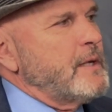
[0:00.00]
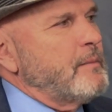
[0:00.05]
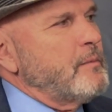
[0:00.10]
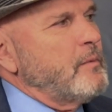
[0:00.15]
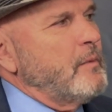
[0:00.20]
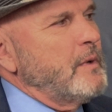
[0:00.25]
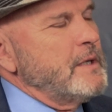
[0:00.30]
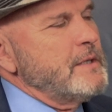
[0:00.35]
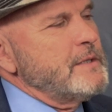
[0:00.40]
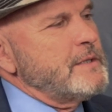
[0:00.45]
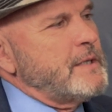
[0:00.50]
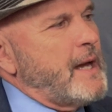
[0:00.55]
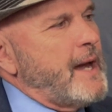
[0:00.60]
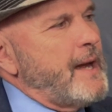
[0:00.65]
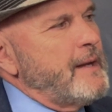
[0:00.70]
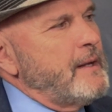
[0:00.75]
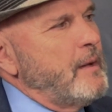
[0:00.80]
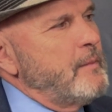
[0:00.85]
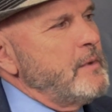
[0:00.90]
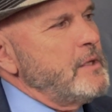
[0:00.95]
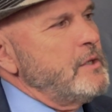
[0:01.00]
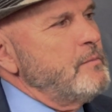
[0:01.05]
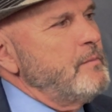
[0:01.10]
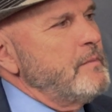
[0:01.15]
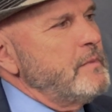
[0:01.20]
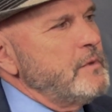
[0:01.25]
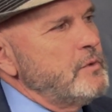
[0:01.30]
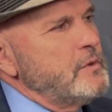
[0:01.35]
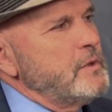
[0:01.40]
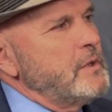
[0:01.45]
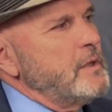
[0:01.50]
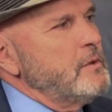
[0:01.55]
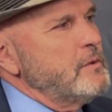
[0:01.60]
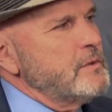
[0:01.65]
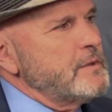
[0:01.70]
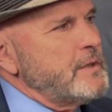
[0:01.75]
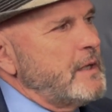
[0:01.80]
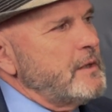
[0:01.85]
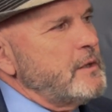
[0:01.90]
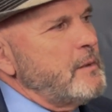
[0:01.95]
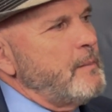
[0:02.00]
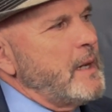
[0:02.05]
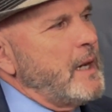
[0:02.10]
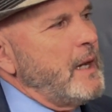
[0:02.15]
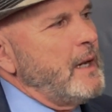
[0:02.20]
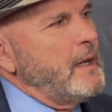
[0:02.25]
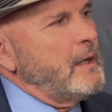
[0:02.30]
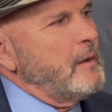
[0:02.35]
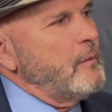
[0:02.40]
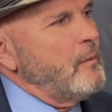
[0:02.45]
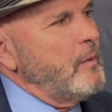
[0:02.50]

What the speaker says: What is that? I mean, you used that at the beginning.